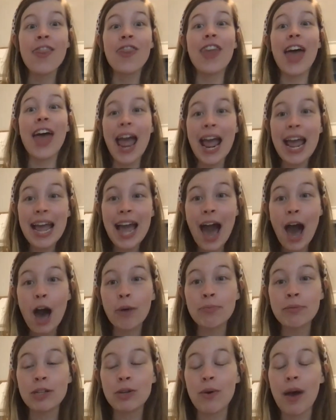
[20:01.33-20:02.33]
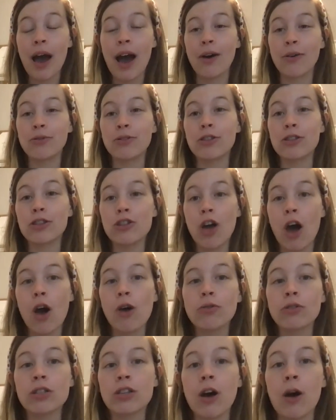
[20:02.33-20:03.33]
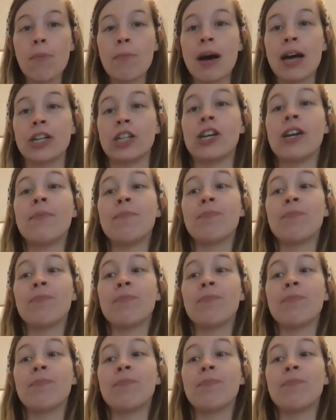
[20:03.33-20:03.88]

They helped you out so much.